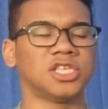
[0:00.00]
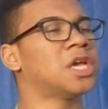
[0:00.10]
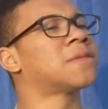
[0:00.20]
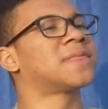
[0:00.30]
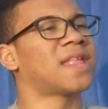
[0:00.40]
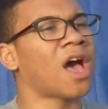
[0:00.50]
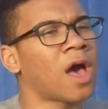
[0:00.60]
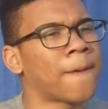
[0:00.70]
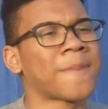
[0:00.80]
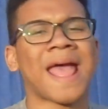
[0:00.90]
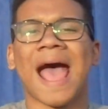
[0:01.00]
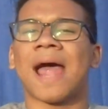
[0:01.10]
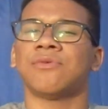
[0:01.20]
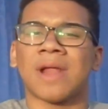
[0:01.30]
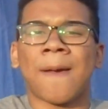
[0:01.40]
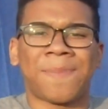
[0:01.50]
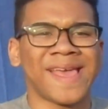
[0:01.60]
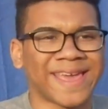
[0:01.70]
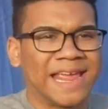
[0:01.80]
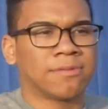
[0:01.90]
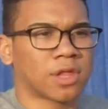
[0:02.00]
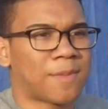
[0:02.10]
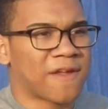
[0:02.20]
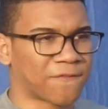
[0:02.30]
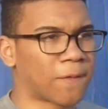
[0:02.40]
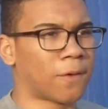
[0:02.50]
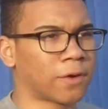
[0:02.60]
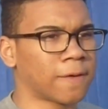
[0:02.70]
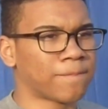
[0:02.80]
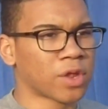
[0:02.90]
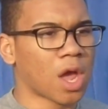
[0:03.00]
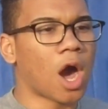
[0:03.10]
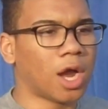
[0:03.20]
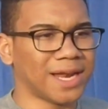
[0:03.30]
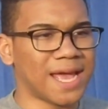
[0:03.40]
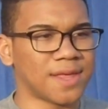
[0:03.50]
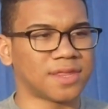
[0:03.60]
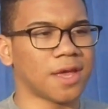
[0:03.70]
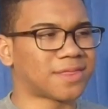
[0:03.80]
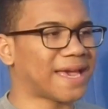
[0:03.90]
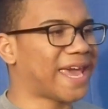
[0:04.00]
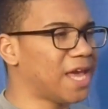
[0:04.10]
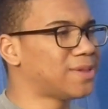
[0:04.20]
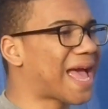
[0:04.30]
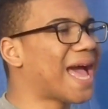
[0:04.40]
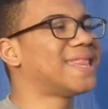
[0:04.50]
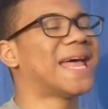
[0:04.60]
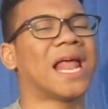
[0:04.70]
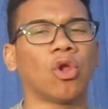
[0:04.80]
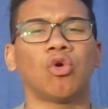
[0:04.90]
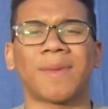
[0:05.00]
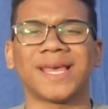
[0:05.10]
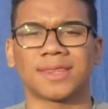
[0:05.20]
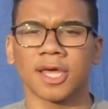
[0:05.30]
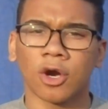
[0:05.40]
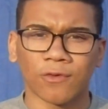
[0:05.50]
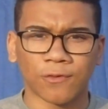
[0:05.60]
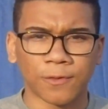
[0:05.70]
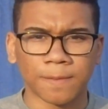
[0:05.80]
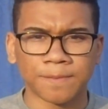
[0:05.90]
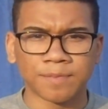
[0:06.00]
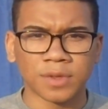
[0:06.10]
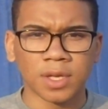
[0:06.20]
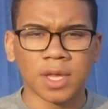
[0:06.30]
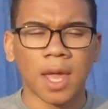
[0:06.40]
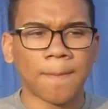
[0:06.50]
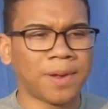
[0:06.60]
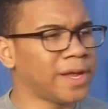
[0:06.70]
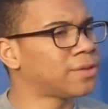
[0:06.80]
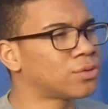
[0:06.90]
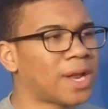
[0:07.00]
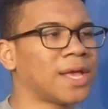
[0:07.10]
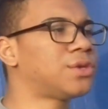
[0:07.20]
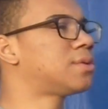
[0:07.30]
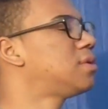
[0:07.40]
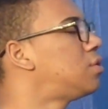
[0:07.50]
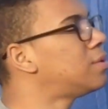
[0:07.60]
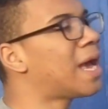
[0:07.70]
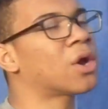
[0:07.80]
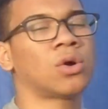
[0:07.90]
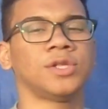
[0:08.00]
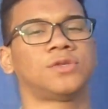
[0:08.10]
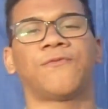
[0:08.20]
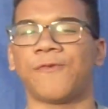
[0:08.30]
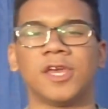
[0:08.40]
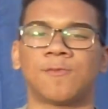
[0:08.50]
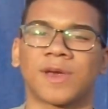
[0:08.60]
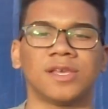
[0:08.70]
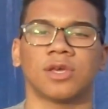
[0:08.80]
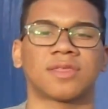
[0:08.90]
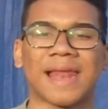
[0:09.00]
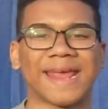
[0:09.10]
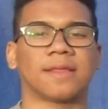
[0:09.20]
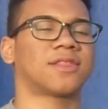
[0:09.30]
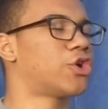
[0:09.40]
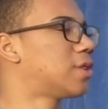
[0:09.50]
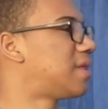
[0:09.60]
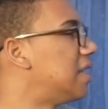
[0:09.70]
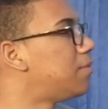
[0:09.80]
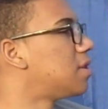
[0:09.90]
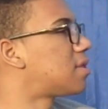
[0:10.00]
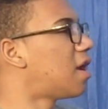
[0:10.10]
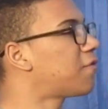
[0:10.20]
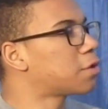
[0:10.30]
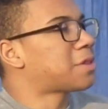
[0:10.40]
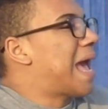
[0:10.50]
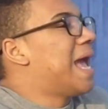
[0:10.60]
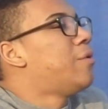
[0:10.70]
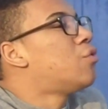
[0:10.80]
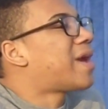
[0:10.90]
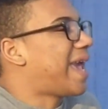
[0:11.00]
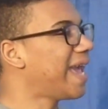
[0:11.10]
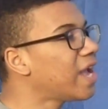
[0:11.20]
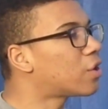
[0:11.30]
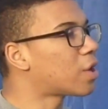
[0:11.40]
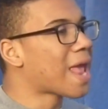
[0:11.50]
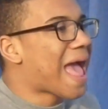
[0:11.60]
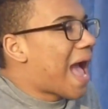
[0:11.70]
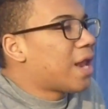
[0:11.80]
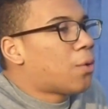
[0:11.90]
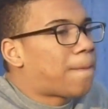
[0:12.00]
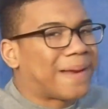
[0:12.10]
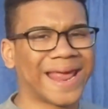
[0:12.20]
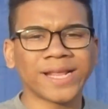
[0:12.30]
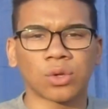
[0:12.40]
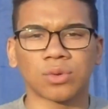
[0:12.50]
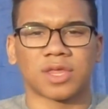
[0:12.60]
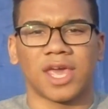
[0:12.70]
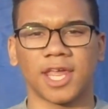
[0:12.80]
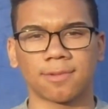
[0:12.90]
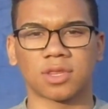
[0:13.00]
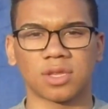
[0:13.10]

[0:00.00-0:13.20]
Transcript: Just stop. I do not play games on my phone unless it's a game that I download myself. Please do not go into Facebook and just like start sending me stuff. Just, I don't care. I don't play those games.